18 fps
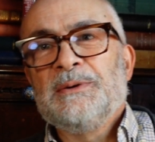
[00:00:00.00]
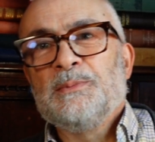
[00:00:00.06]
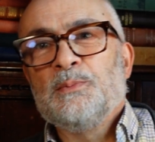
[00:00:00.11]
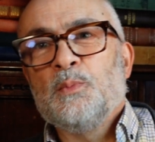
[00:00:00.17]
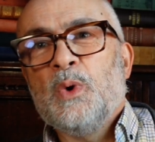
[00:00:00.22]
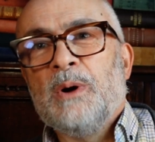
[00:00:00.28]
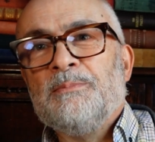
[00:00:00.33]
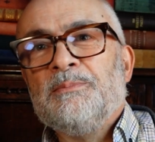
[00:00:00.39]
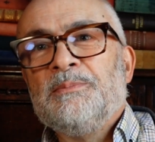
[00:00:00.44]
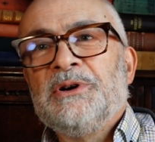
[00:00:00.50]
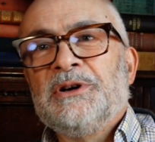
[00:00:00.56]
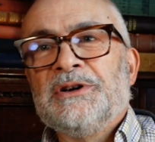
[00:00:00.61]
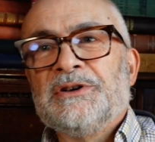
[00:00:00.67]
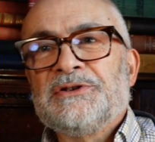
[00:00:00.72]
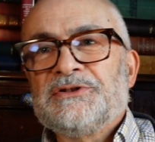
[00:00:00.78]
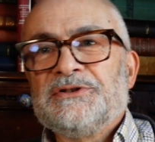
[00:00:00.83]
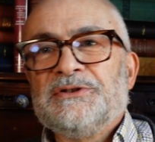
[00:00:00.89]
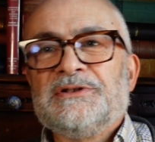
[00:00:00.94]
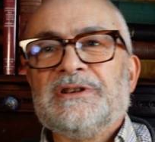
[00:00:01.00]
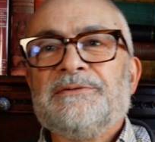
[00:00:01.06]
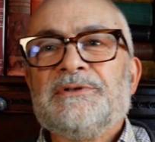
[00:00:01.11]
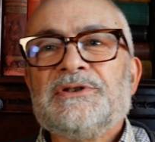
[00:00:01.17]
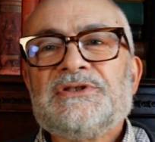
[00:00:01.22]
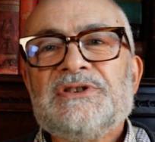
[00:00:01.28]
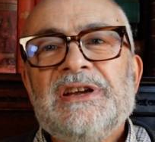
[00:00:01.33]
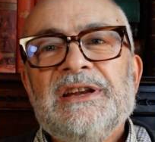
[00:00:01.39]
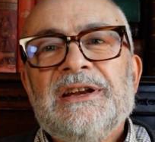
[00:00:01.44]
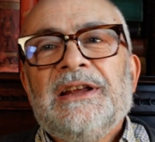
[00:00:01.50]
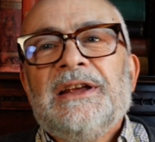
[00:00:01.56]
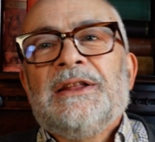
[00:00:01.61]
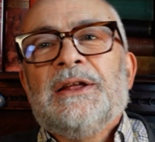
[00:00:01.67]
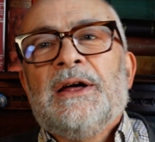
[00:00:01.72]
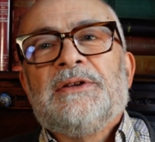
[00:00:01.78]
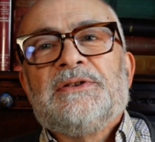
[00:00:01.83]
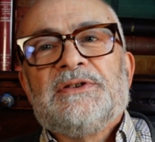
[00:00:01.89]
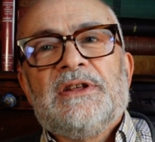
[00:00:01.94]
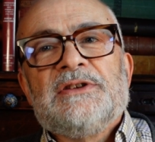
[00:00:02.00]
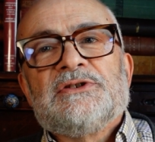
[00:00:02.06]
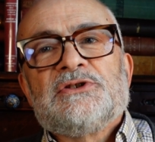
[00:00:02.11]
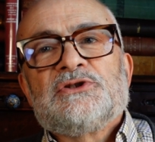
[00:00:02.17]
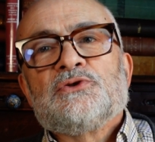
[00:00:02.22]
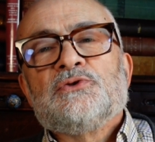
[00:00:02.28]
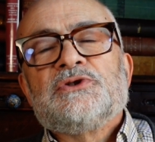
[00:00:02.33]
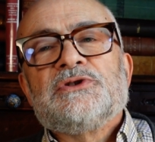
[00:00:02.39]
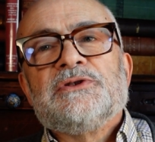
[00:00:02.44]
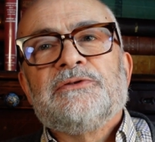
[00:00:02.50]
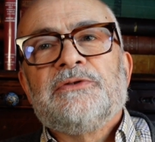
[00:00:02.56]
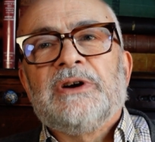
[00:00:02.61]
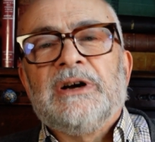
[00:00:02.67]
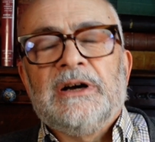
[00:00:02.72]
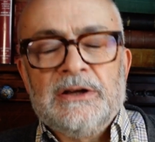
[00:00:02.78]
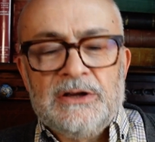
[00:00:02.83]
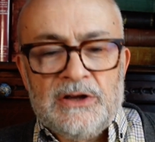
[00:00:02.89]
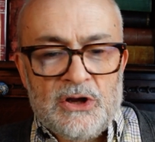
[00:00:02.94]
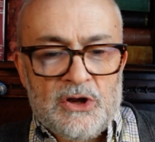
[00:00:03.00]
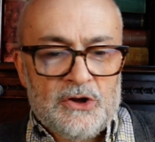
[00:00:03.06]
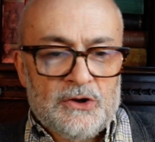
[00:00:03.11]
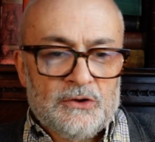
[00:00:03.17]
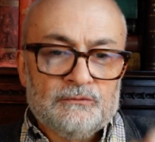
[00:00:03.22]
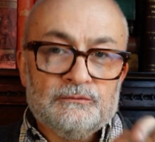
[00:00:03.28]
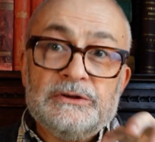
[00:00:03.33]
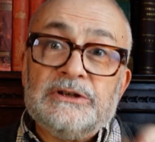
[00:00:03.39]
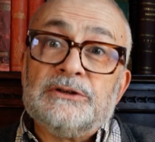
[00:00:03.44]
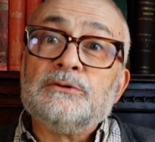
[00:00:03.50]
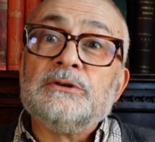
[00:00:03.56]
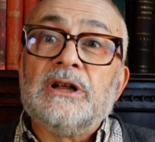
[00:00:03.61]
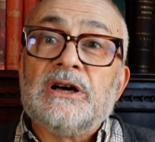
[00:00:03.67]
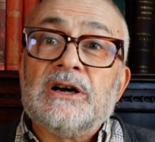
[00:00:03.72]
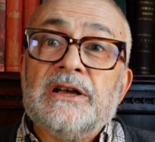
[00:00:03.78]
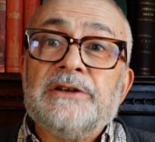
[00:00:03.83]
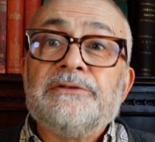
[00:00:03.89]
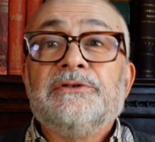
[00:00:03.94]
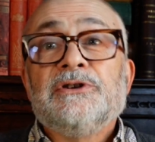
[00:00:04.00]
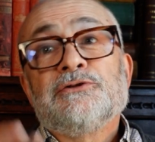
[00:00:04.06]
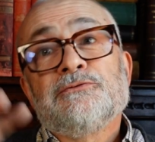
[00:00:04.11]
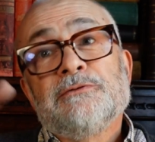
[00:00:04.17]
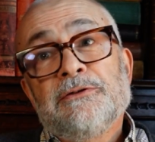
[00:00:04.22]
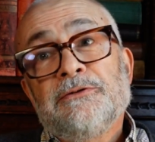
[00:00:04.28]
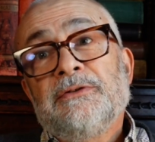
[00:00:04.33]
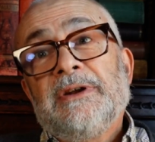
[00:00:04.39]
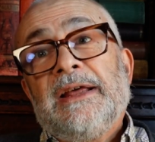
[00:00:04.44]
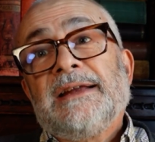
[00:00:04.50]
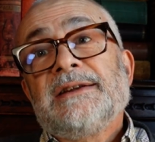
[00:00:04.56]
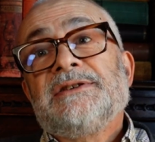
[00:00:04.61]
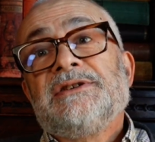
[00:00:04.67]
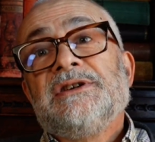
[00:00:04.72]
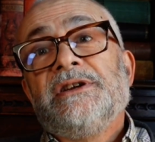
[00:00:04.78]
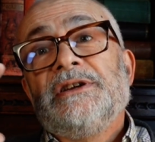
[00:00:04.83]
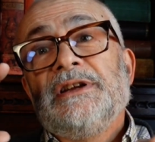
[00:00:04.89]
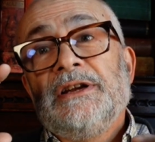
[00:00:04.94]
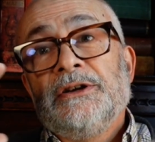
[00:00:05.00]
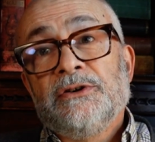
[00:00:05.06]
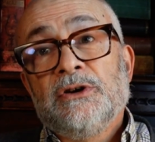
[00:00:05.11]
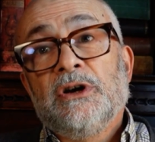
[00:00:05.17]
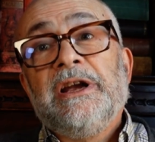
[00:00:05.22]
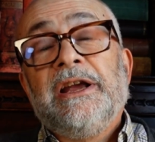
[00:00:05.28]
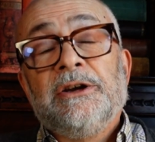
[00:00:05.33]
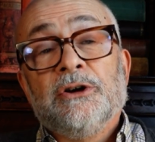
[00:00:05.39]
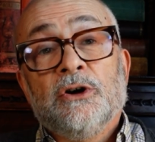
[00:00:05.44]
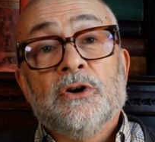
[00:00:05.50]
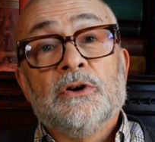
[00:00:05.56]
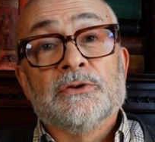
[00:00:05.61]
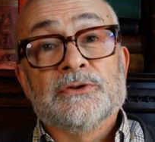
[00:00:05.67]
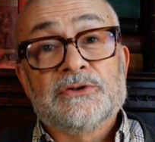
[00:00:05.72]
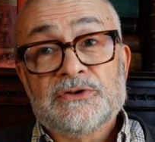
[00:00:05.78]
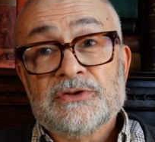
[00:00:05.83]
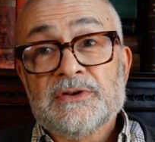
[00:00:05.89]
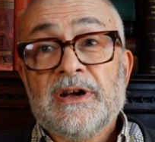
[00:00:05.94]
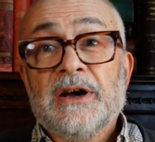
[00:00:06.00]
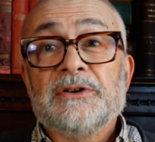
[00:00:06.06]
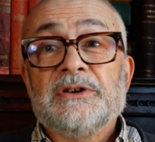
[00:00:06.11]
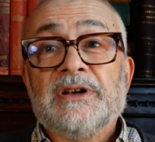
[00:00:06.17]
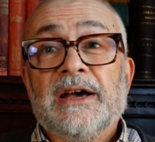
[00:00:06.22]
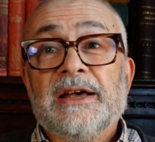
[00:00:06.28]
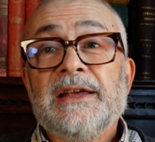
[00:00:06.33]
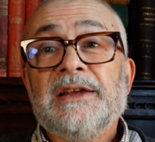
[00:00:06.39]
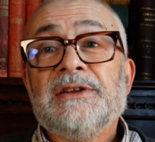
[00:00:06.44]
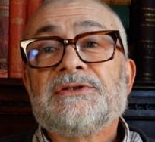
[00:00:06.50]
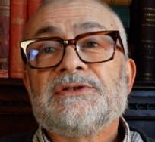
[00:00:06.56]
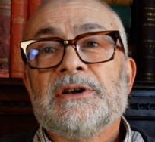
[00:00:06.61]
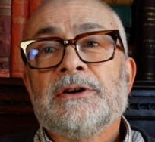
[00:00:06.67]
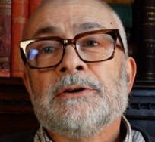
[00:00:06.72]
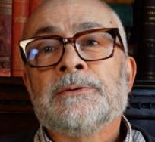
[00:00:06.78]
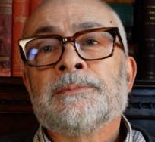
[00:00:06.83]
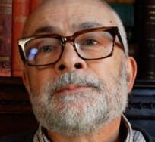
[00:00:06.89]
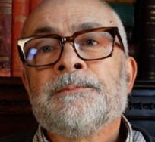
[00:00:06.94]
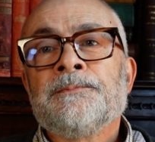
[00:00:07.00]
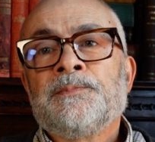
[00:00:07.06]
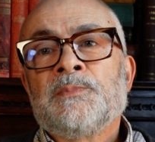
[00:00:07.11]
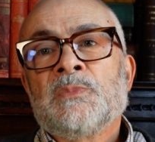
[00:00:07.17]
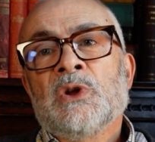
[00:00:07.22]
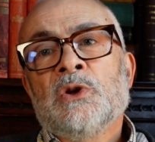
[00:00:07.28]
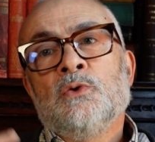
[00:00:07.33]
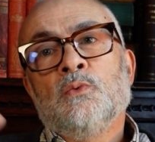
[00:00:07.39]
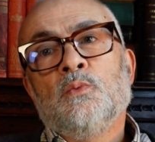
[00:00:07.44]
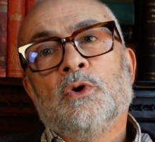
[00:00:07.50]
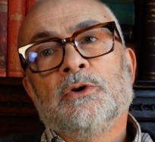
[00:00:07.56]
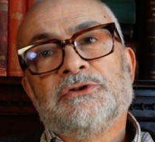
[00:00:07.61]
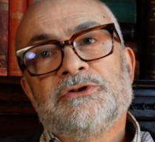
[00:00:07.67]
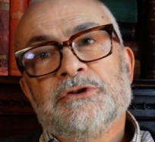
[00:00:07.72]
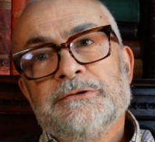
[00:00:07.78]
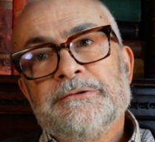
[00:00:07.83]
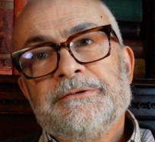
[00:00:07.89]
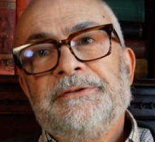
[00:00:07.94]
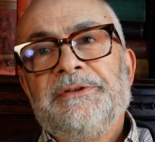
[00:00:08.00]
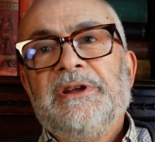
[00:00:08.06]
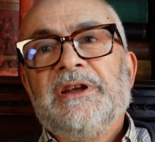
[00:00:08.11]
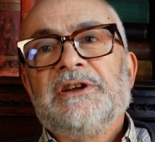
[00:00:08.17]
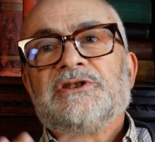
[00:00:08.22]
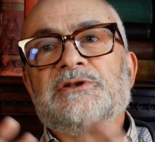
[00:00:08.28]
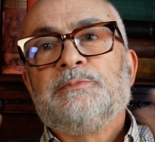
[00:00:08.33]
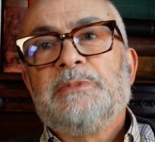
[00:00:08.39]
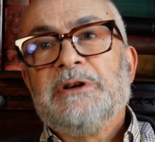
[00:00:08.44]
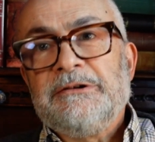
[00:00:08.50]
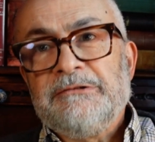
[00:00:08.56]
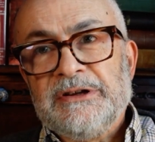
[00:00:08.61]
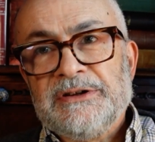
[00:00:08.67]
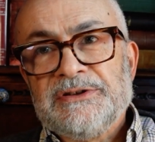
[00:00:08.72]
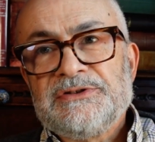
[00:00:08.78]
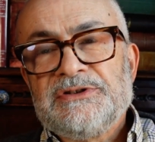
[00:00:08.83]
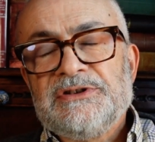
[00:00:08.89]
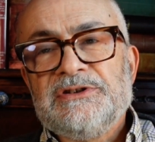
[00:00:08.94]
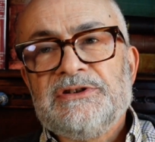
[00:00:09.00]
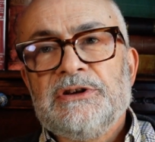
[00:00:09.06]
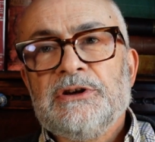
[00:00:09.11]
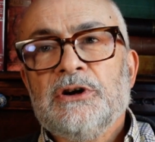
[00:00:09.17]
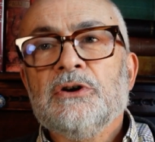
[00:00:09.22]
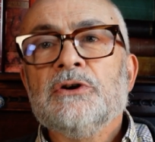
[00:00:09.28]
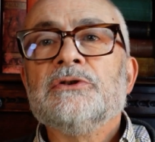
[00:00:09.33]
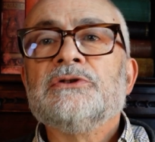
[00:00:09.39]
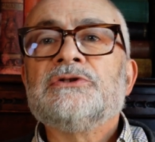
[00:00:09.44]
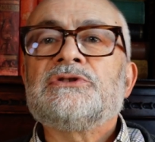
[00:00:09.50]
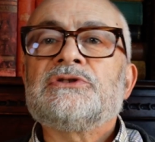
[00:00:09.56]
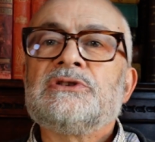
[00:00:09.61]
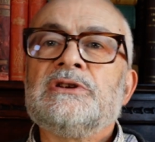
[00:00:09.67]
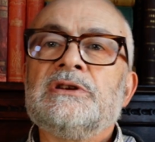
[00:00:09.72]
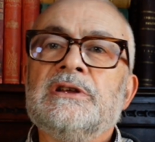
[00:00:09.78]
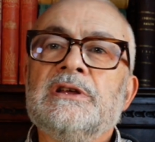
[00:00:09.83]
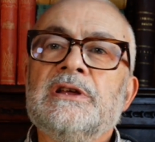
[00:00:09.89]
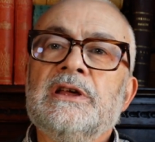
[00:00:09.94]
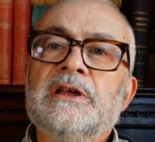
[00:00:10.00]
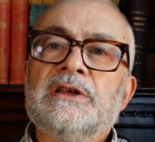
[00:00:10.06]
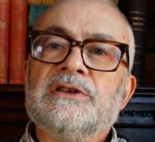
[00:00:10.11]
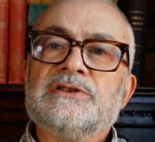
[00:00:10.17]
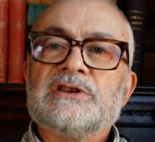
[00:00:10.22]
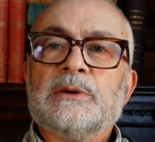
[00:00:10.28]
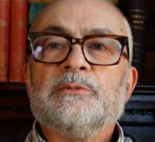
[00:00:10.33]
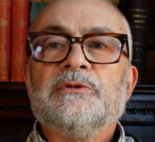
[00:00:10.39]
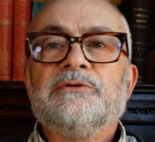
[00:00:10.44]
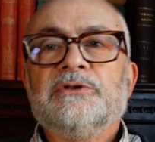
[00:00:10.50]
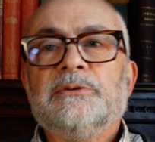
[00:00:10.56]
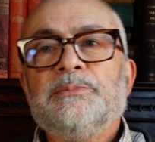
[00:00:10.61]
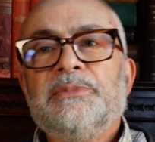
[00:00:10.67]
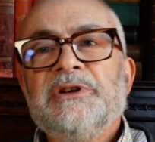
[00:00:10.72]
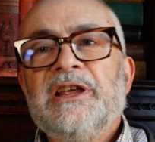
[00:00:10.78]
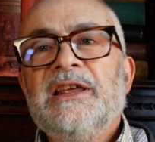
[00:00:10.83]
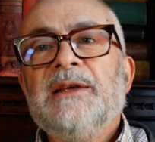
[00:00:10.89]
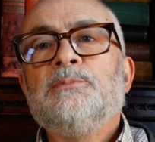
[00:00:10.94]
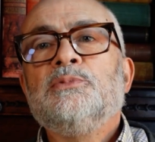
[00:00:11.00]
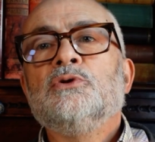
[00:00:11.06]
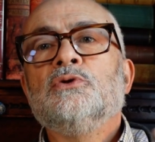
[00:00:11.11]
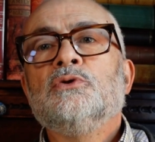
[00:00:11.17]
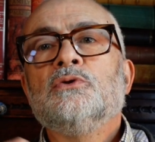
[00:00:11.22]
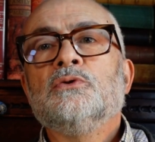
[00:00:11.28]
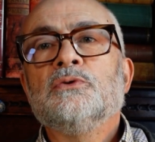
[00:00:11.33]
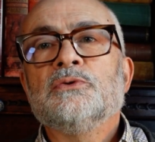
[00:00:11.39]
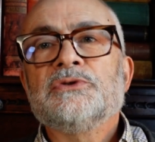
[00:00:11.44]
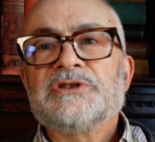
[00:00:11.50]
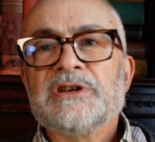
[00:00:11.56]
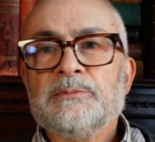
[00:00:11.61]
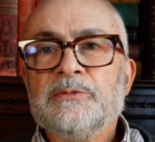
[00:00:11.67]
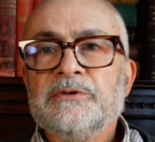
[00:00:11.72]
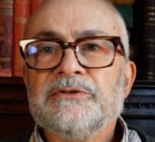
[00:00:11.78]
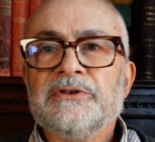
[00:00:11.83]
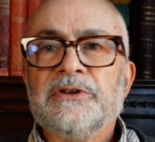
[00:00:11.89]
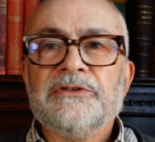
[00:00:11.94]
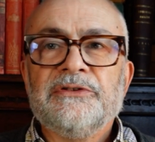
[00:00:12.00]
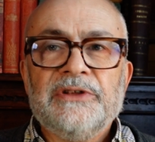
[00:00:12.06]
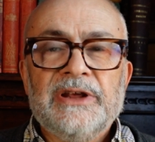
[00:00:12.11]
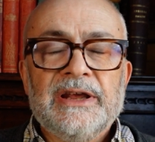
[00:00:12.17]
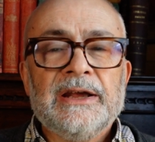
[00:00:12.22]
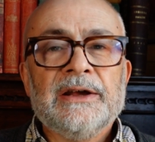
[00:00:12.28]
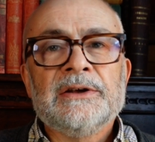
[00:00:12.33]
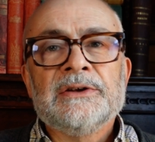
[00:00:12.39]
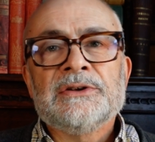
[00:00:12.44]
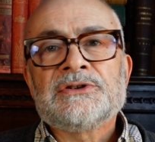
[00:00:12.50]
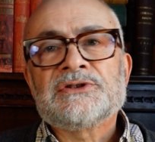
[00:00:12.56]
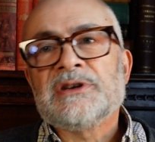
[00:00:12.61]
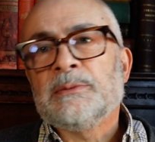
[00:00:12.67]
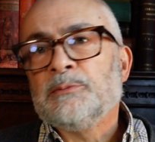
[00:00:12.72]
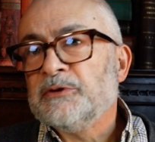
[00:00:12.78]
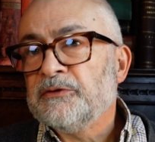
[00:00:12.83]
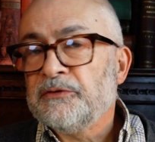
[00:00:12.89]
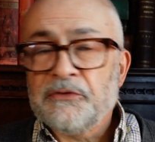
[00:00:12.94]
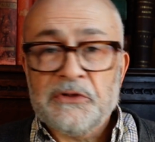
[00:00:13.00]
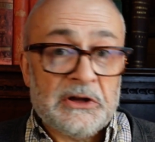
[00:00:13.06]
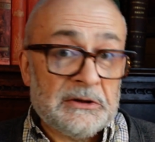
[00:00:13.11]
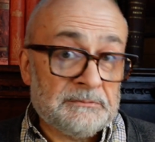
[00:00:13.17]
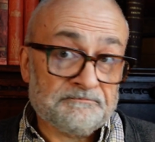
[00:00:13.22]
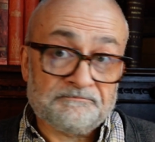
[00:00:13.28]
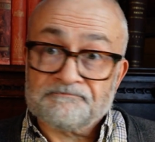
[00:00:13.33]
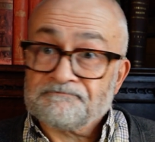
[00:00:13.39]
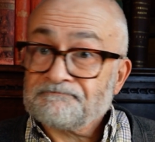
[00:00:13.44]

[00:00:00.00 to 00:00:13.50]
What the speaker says: one person who's never seen it. There's a sort of real life is reflected in Oz. Okay, so what Dorothy experiences in Oz, some of the people, some of the things, some of the